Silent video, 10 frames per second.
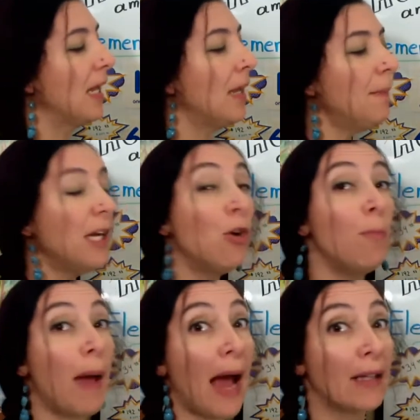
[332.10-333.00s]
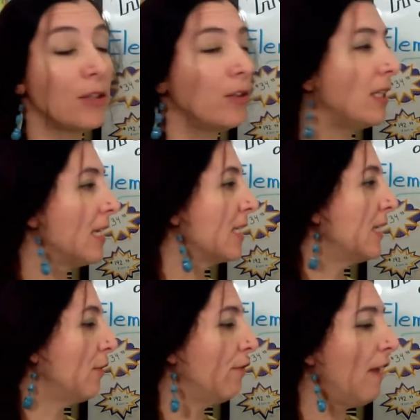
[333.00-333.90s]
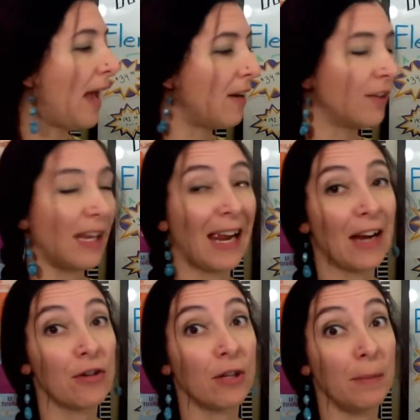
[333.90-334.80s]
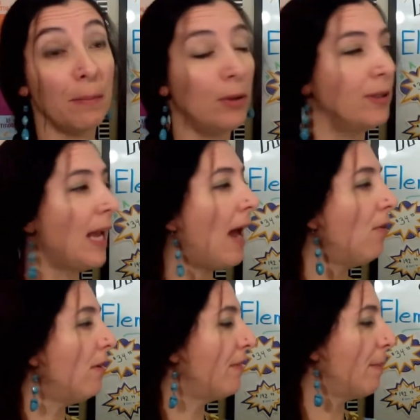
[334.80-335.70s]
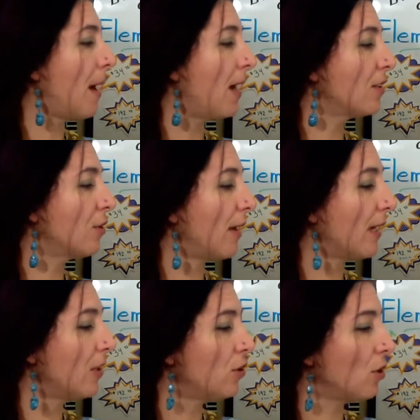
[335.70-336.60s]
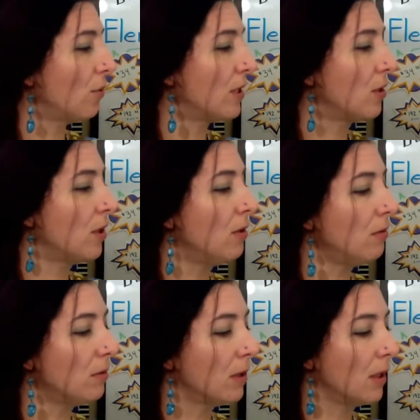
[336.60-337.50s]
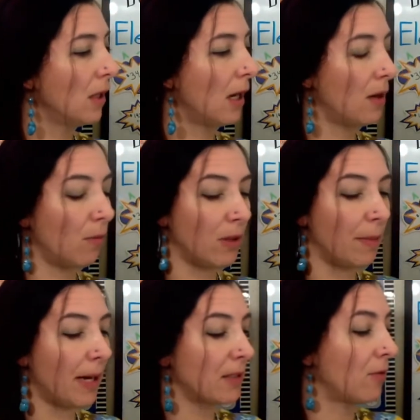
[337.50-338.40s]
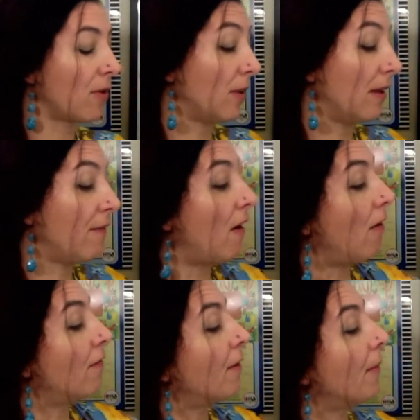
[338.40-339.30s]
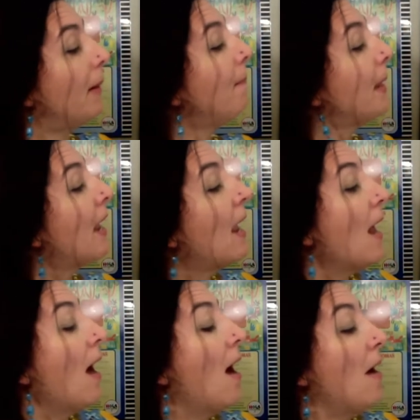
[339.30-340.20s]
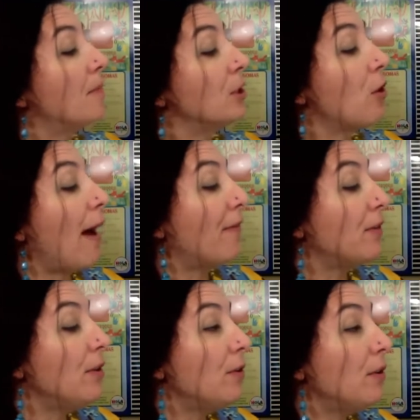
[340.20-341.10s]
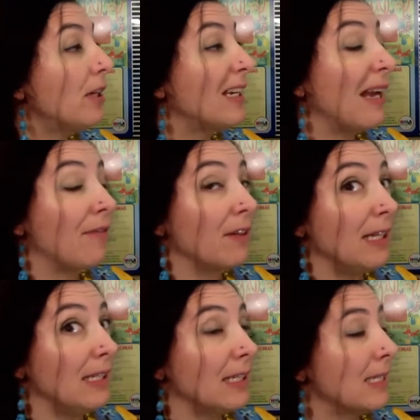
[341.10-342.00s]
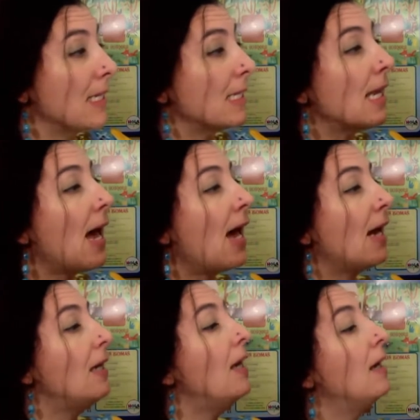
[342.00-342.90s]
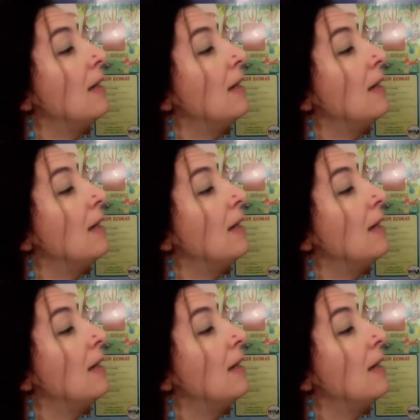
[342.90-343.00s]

Let me go back to this little flyer that I actually pulled out of the box so I can show it to you. I don't want the box to actually fall from it. So after you look at everything that's inside,